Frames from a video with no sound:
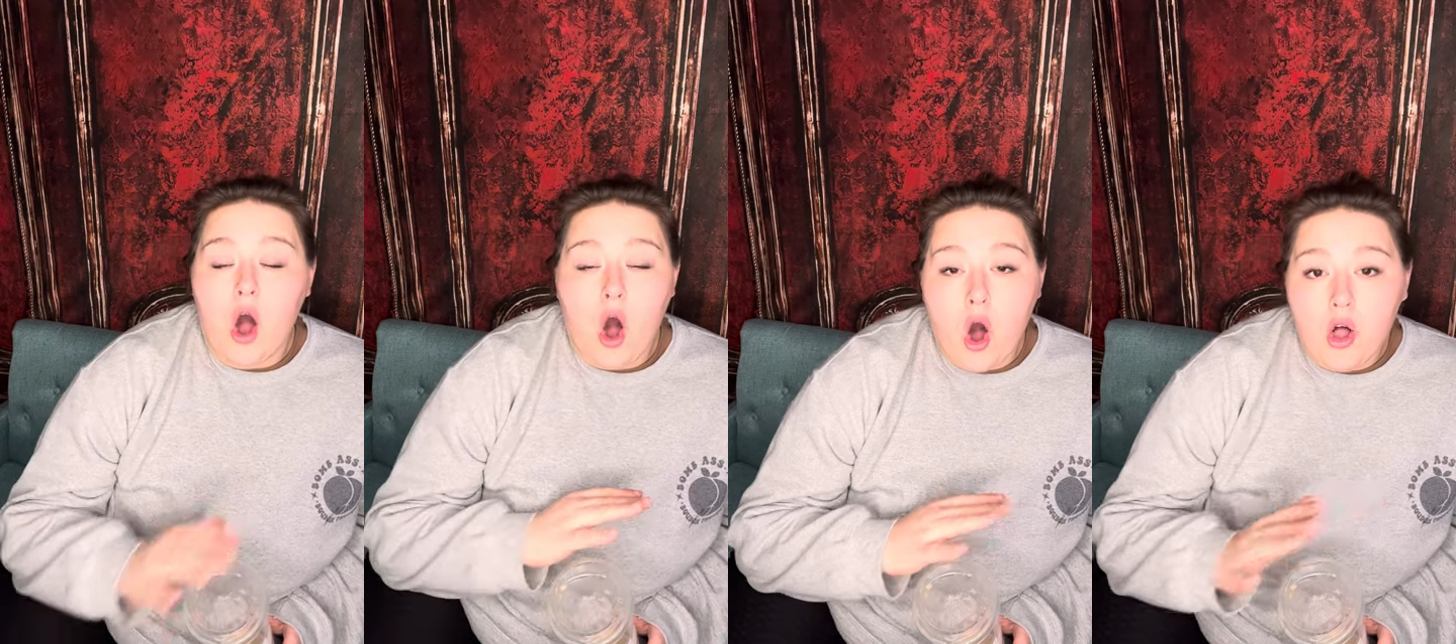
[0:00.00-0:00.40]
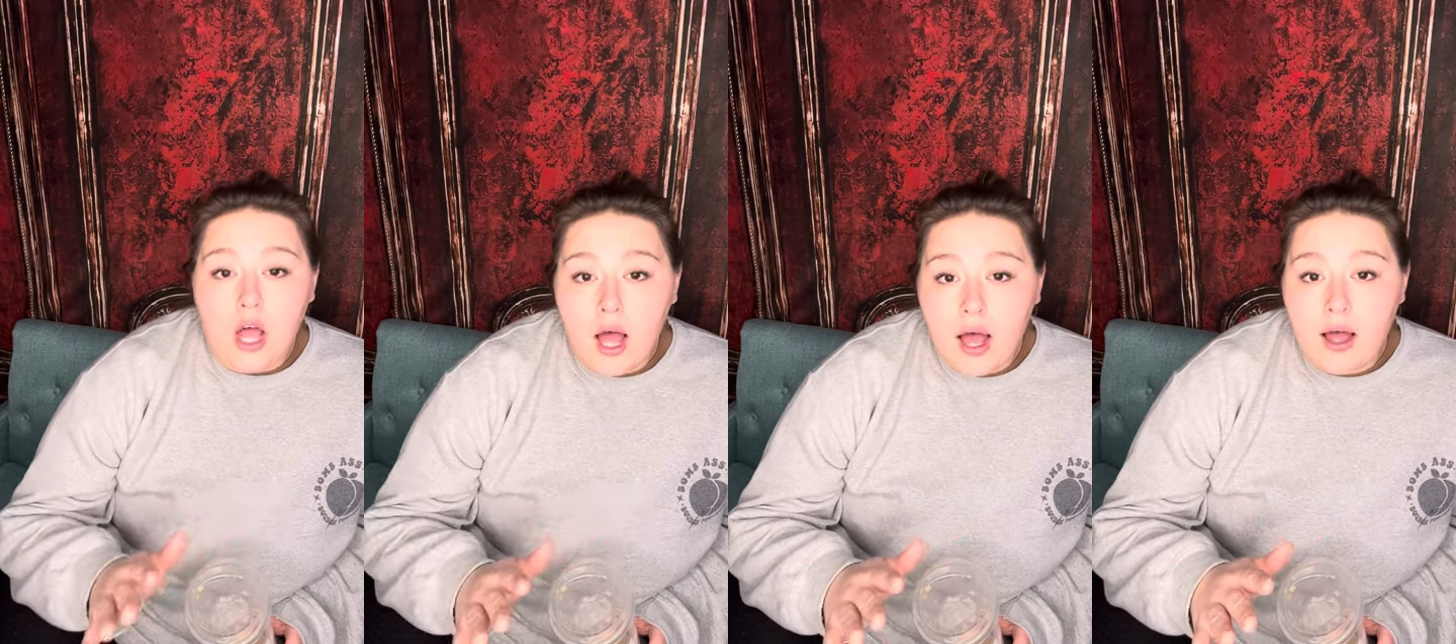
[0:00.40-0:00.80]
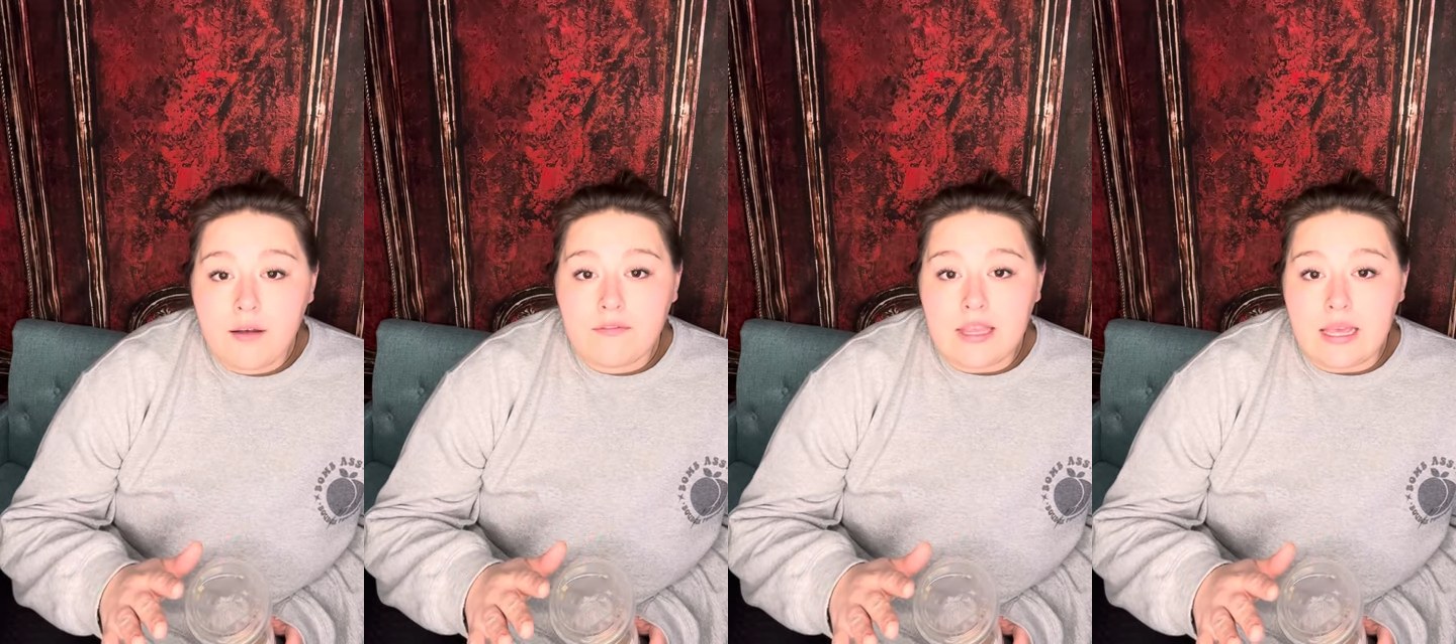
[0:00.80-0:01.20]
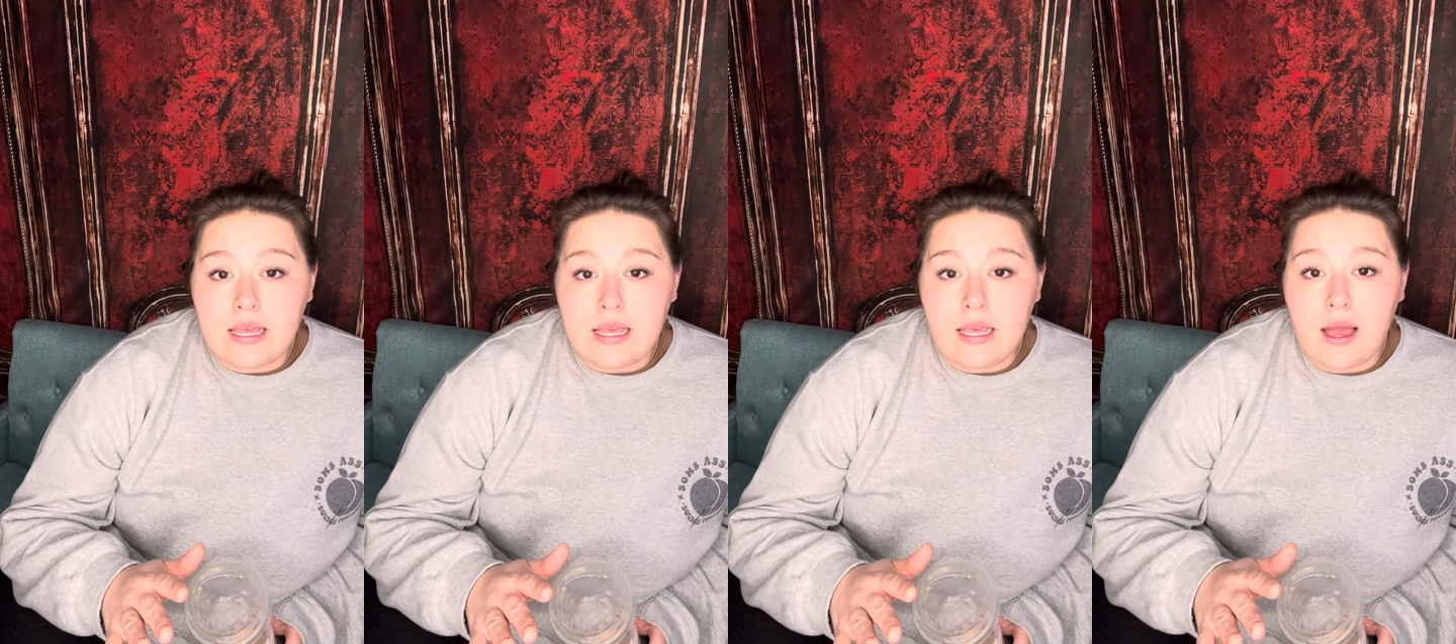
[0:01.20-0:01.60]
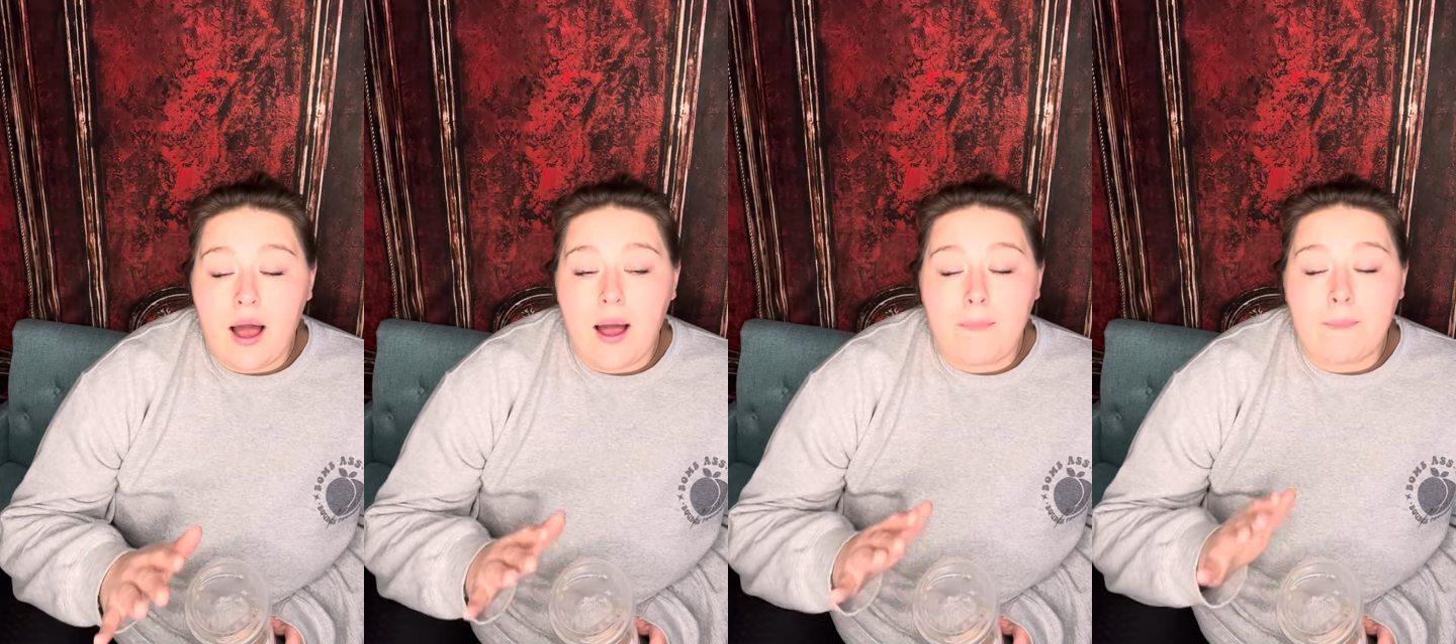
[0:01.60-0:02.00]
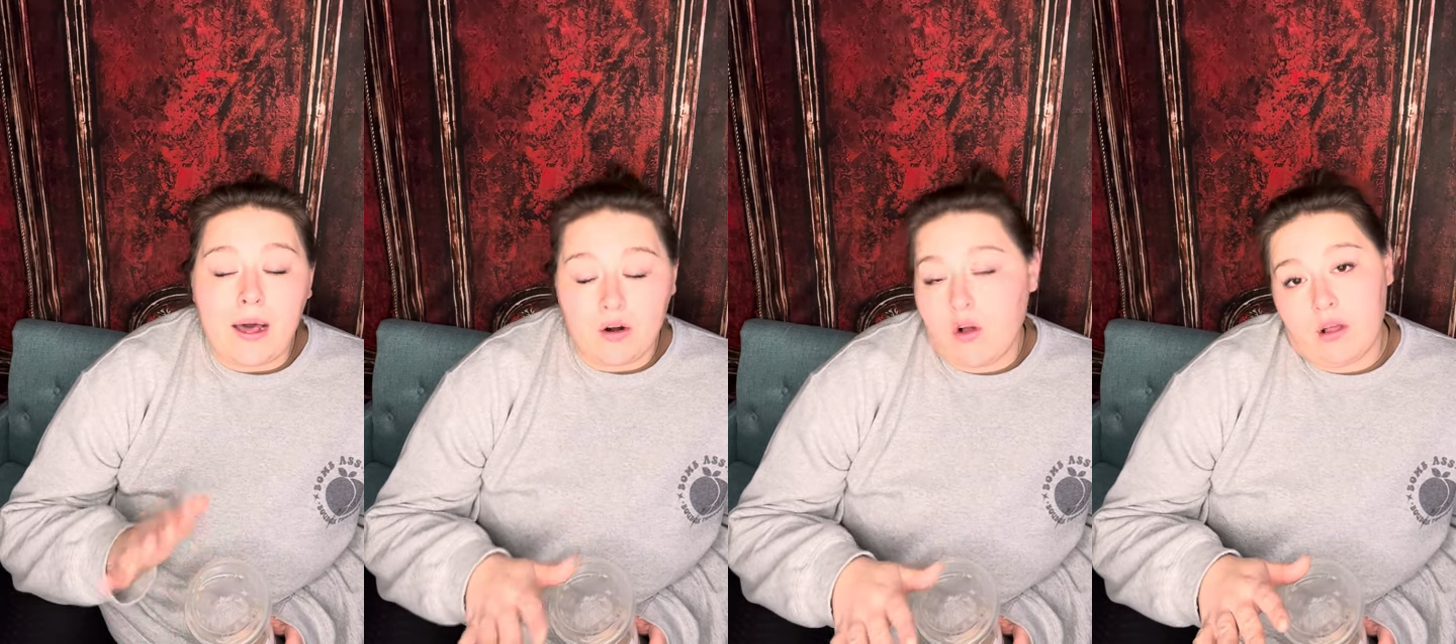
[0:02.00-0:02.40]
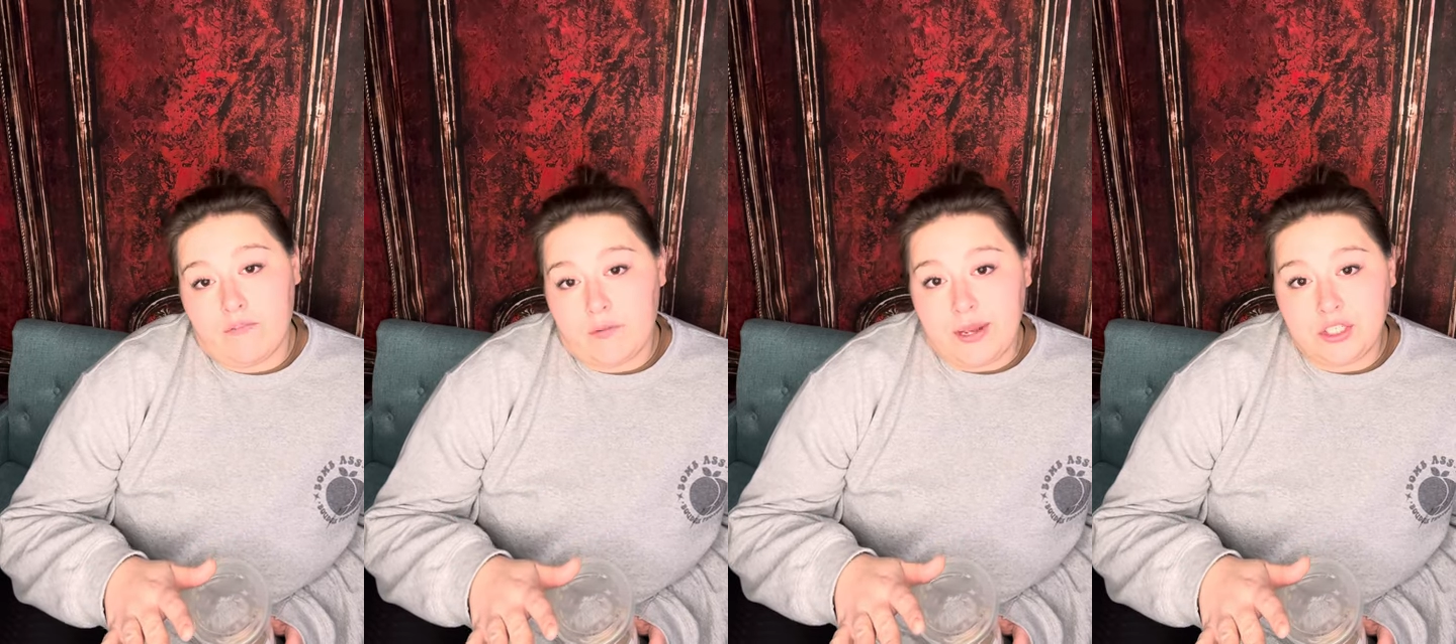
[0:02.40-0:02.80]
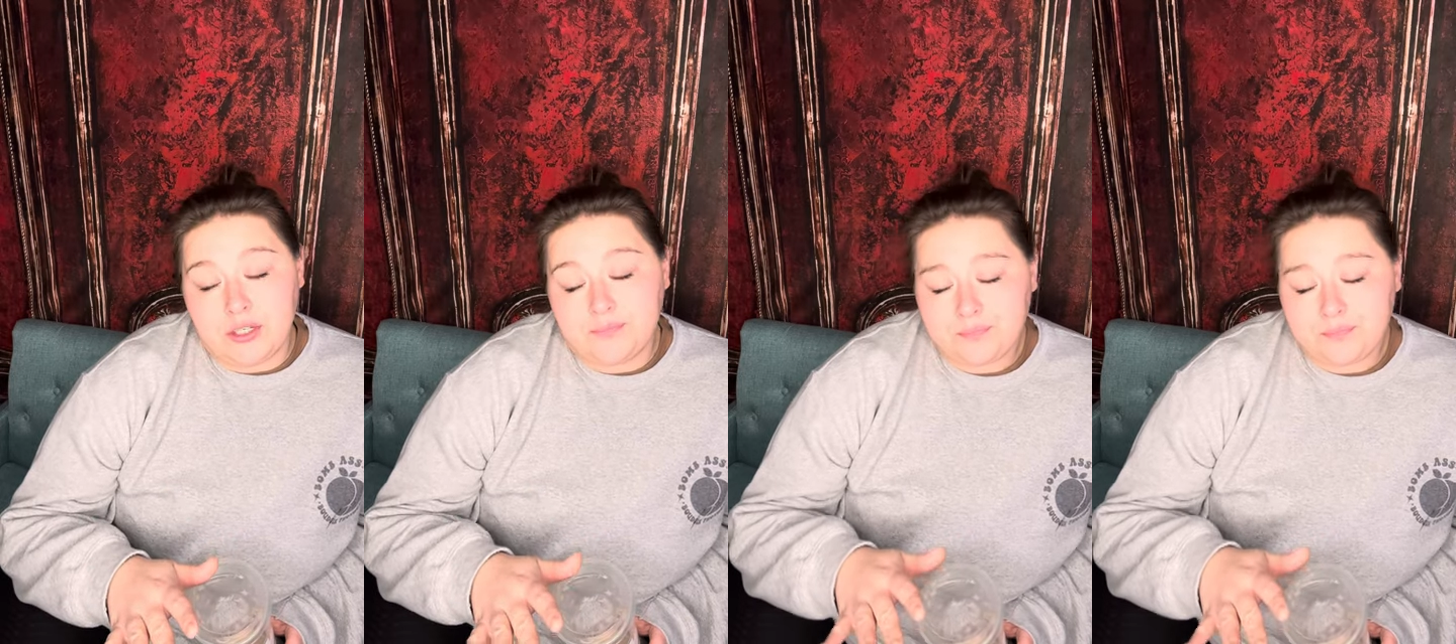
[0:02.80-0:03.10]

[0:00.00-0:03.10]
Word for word: all of the uh, model call information.